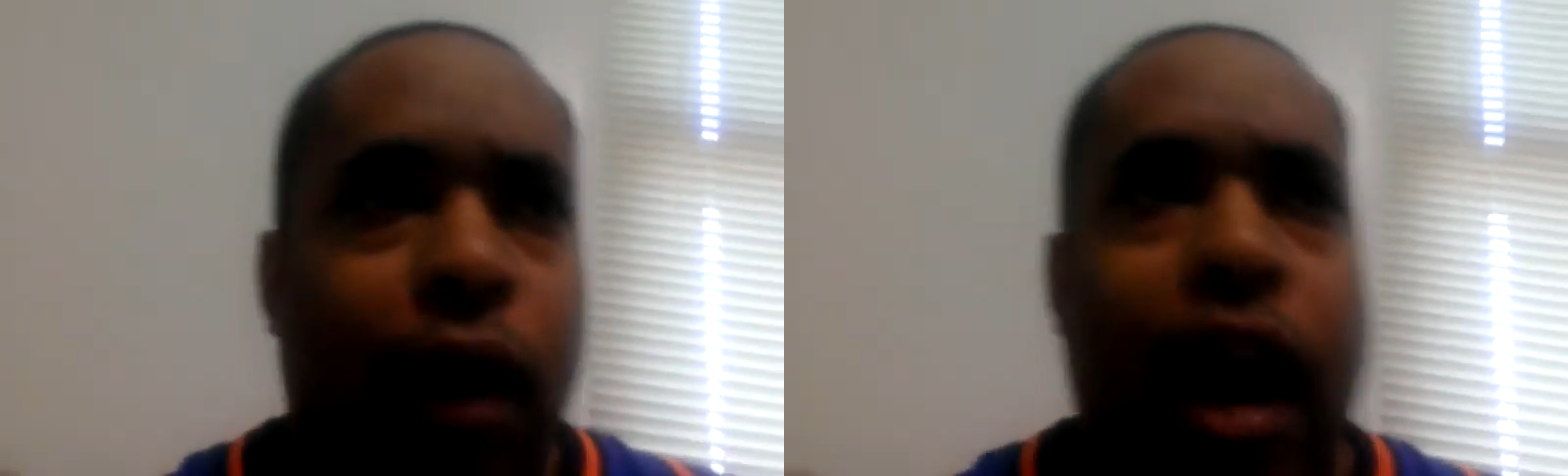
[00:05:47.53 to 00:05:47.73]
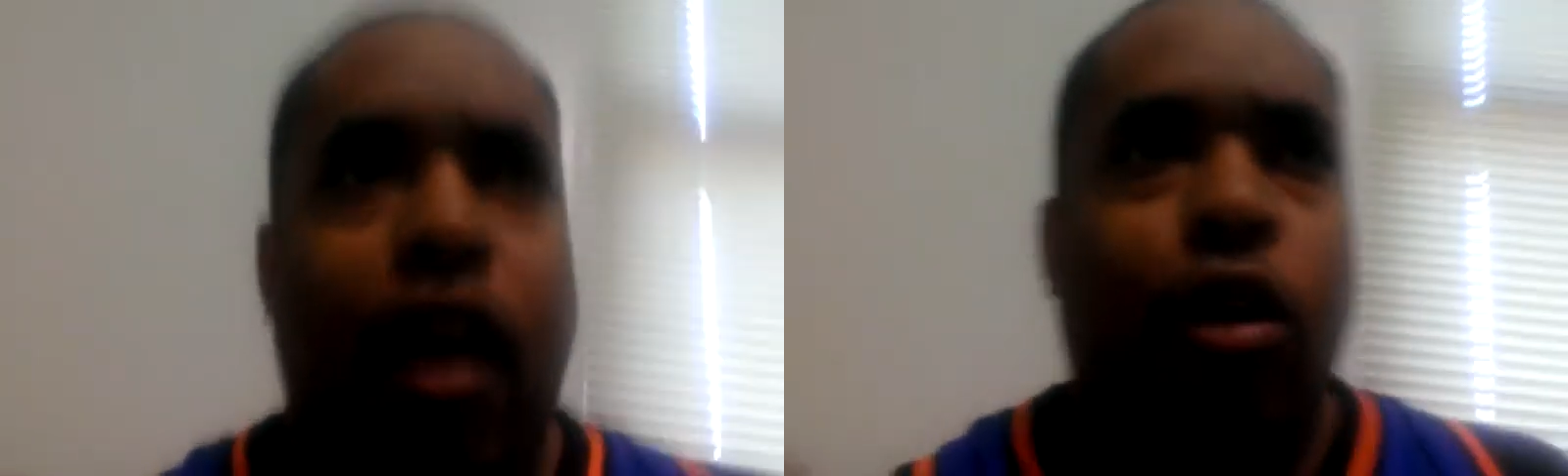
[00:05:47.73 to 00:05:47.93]

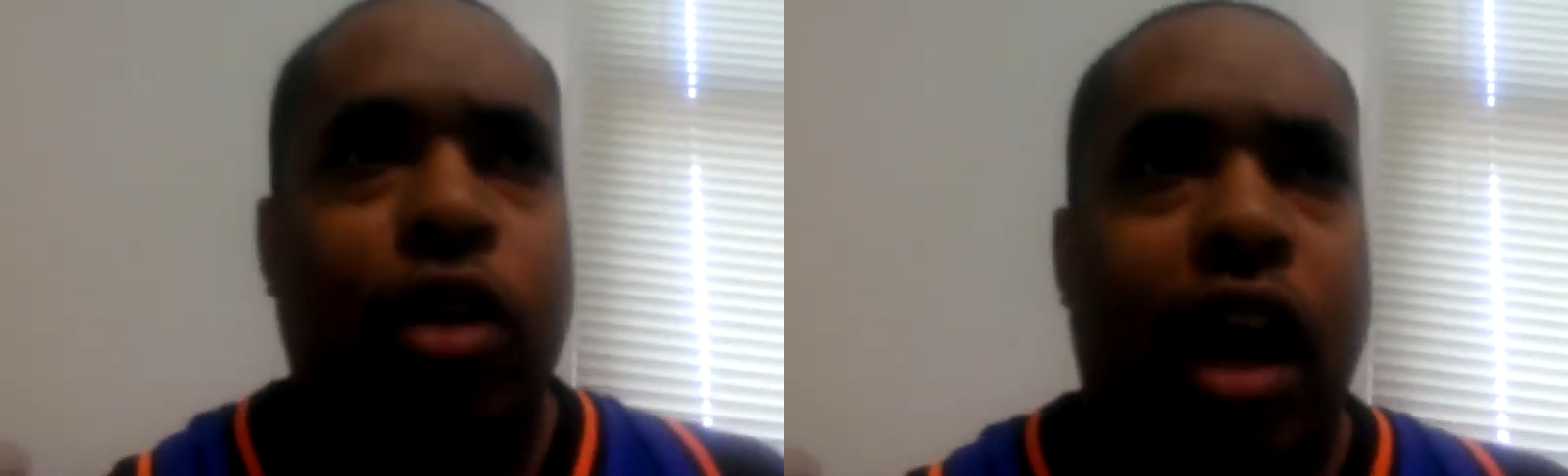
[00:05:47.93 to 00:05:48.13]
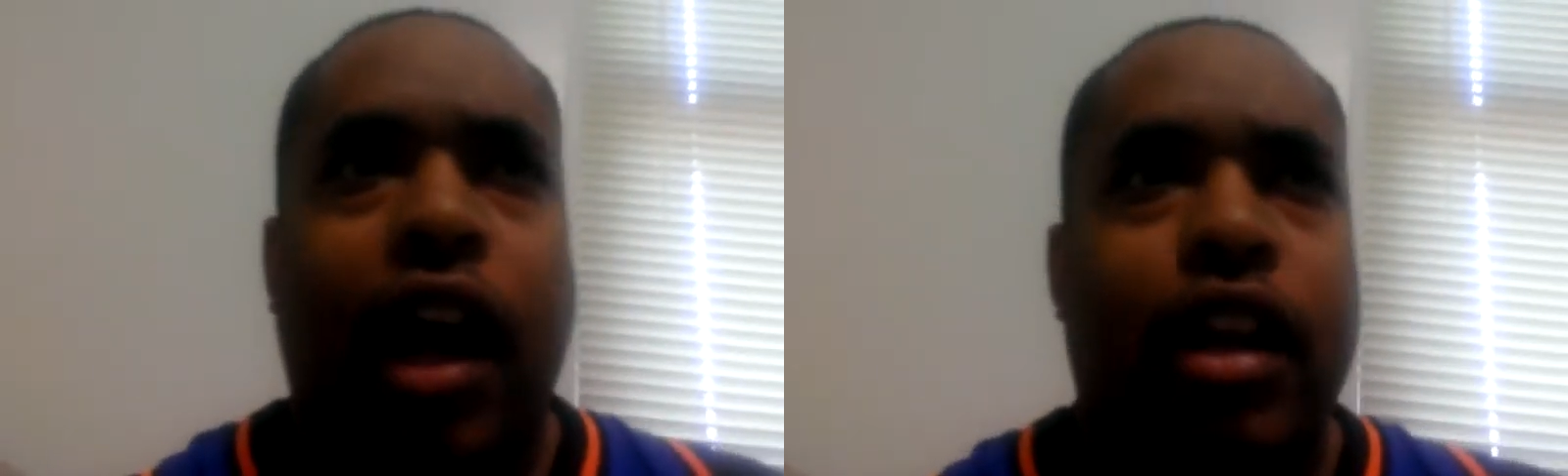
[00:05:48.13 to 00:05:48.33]

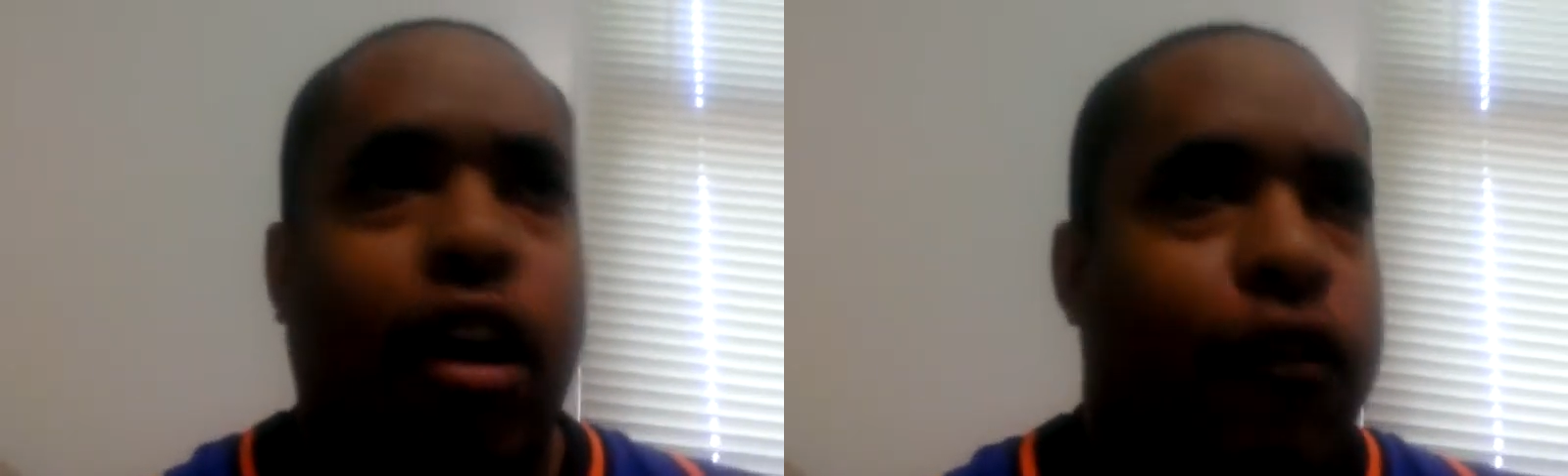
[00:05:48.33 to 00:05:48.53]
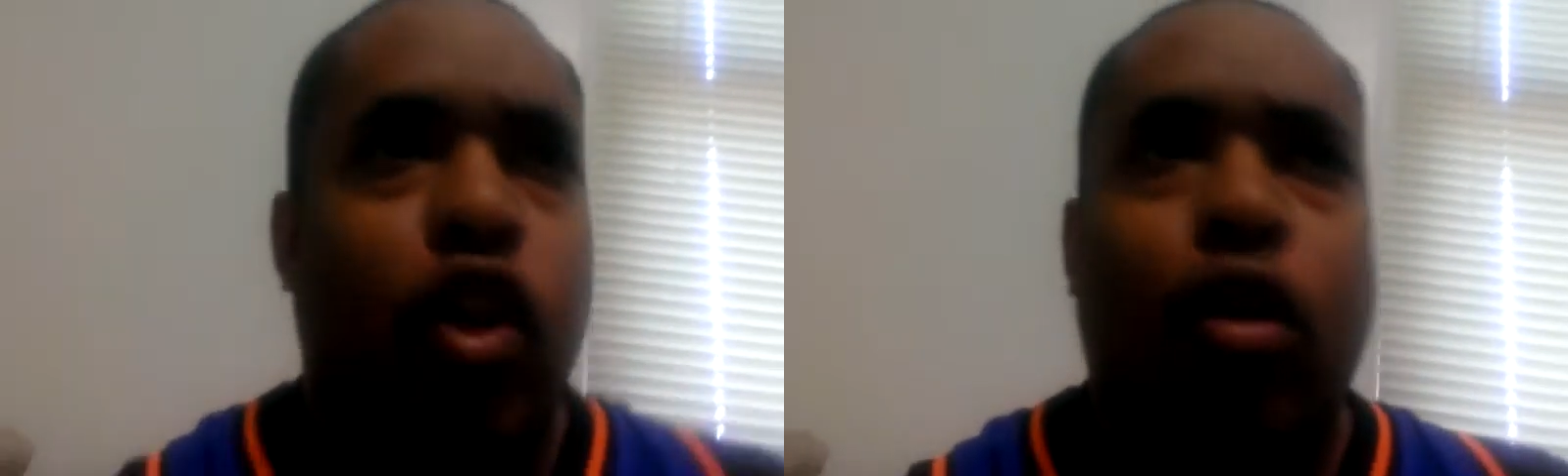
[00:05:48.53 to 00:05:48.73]
crowd. I
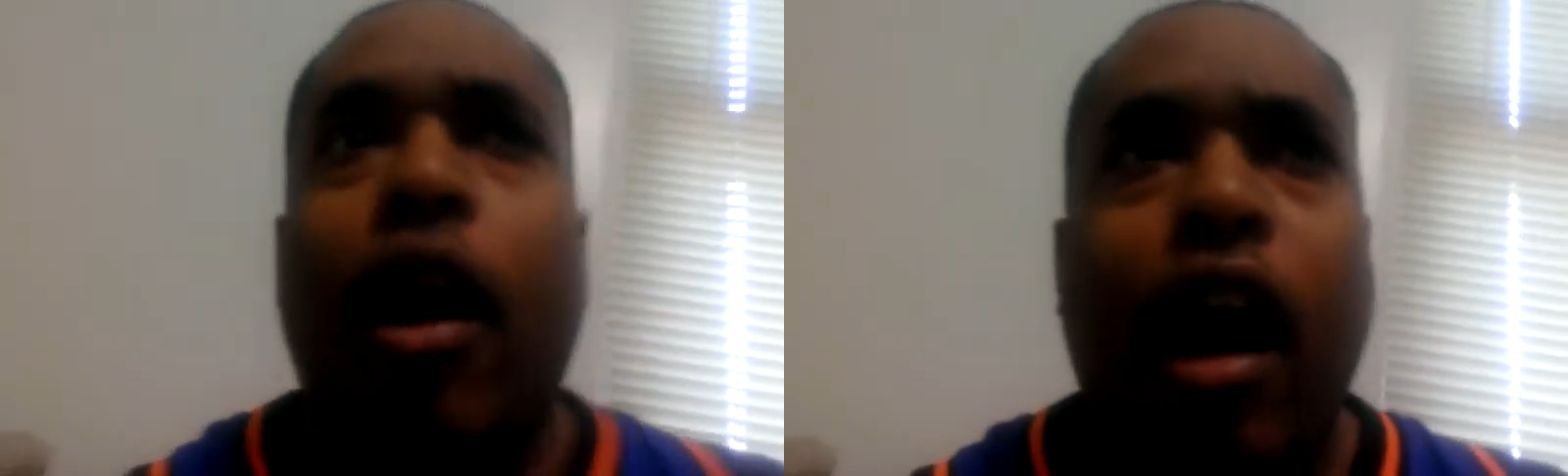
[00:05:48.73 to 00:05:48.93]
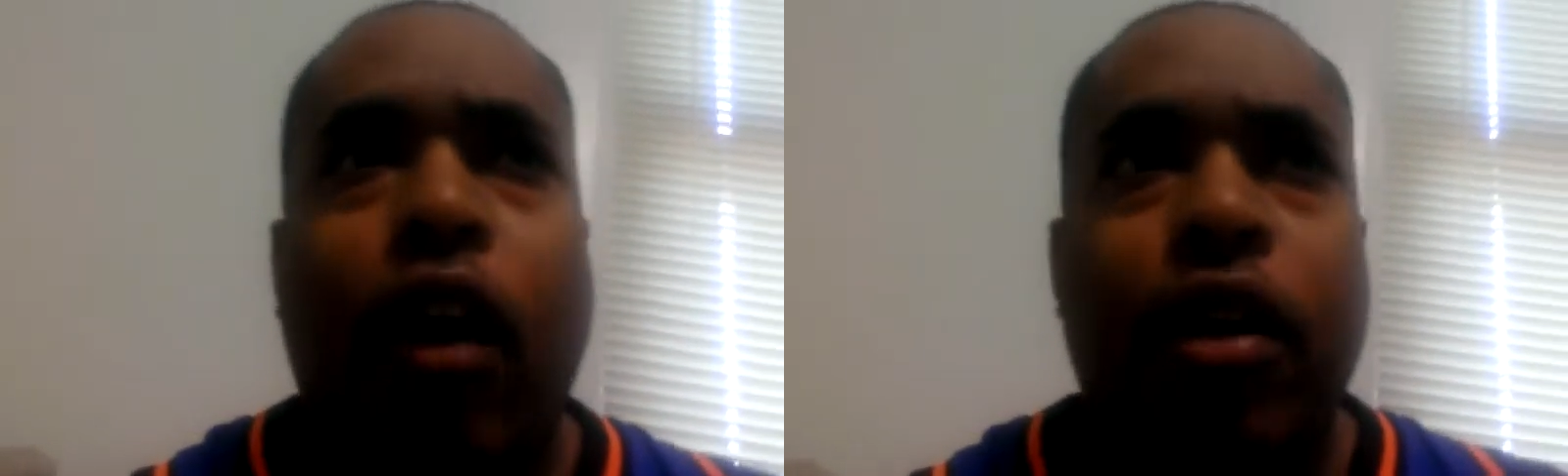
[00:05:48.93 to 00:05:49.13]
love the
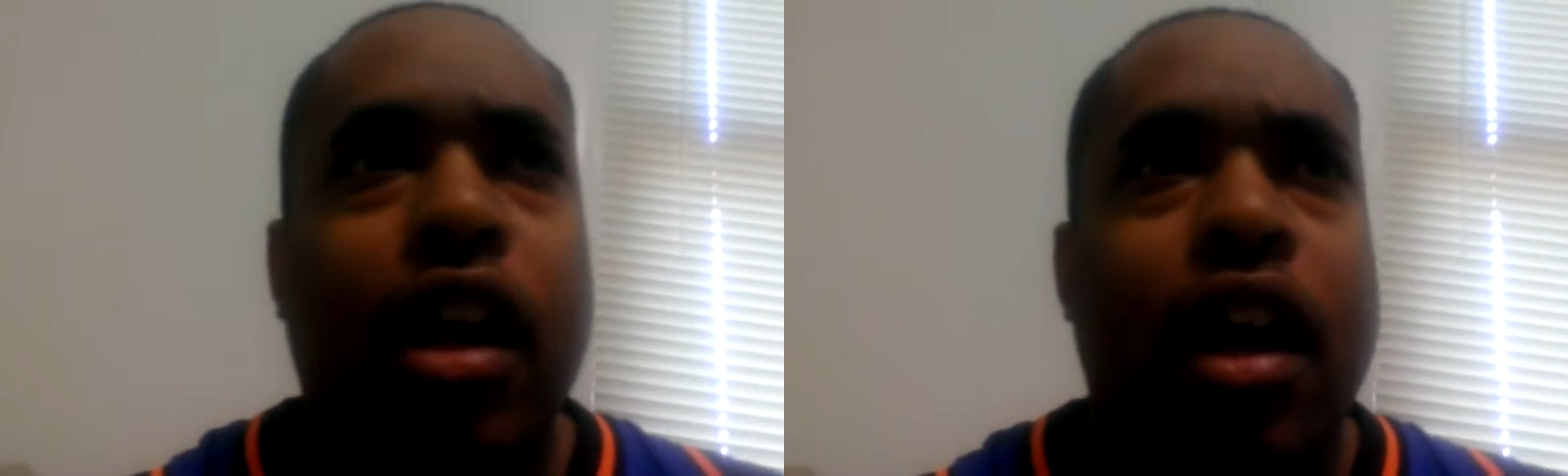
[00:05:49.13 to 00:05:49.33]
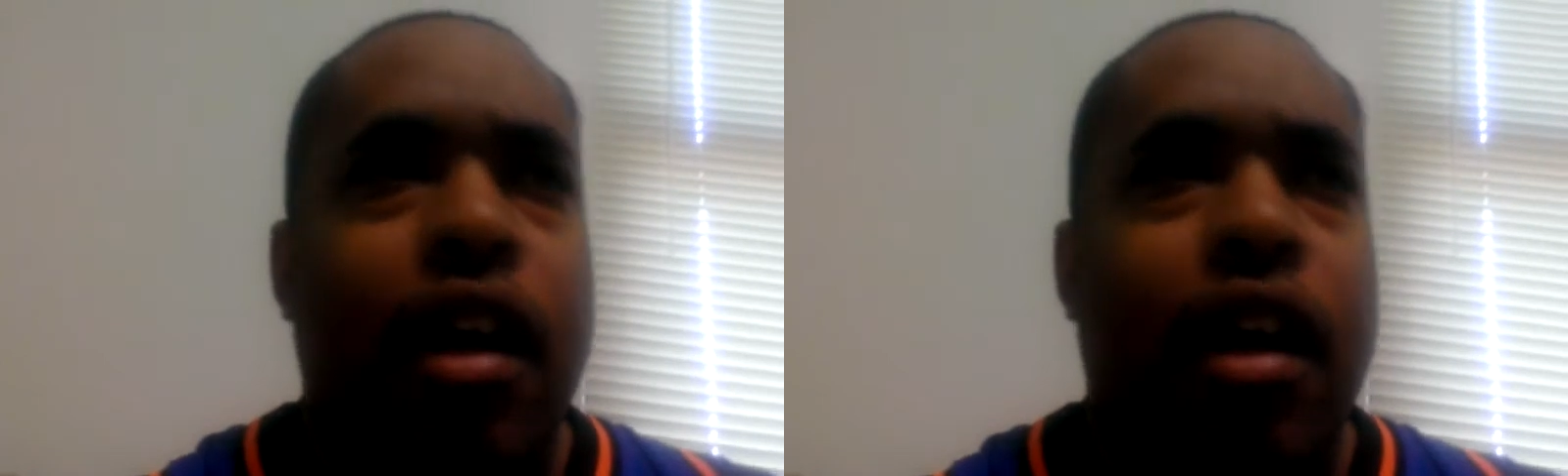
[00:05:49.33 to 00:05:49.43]
crowd.